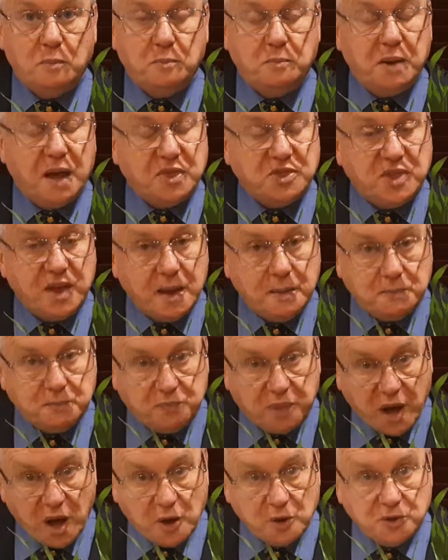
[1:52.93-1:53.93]
But they're
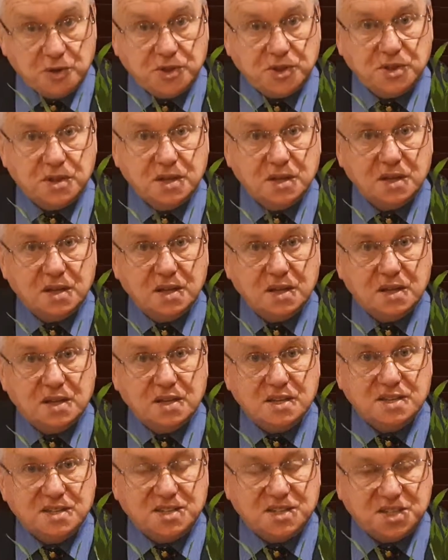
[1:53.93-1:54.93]
both
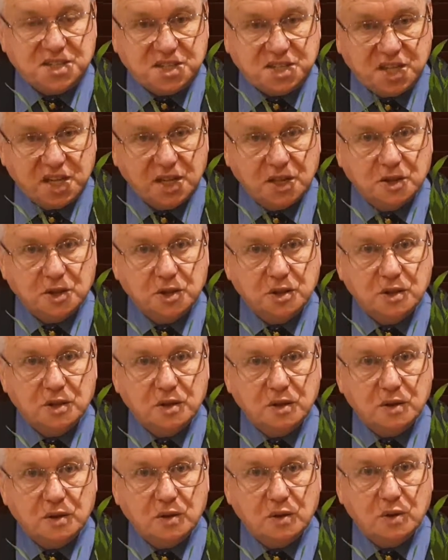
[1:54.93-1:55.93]

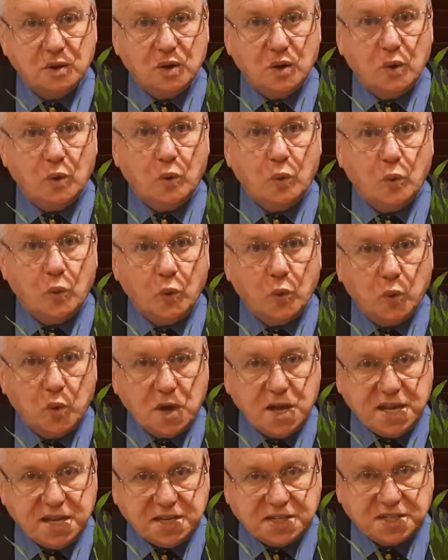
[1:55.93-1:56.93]
still
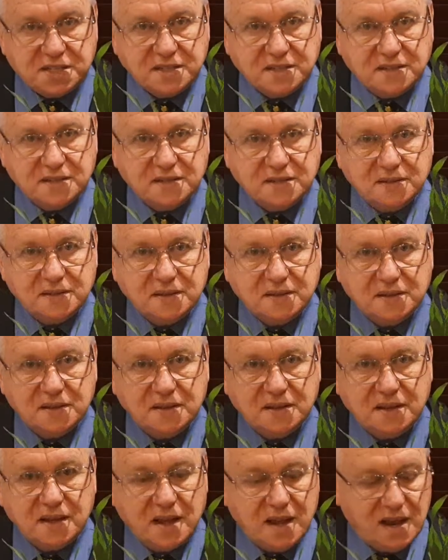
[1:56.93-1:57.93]
wheat.
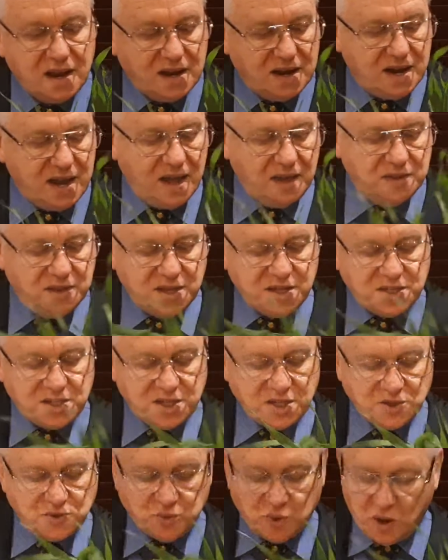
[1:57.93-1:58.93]
Now, this
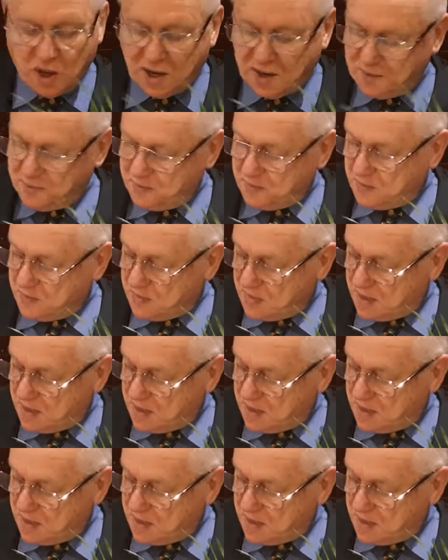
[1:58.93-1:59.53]
is what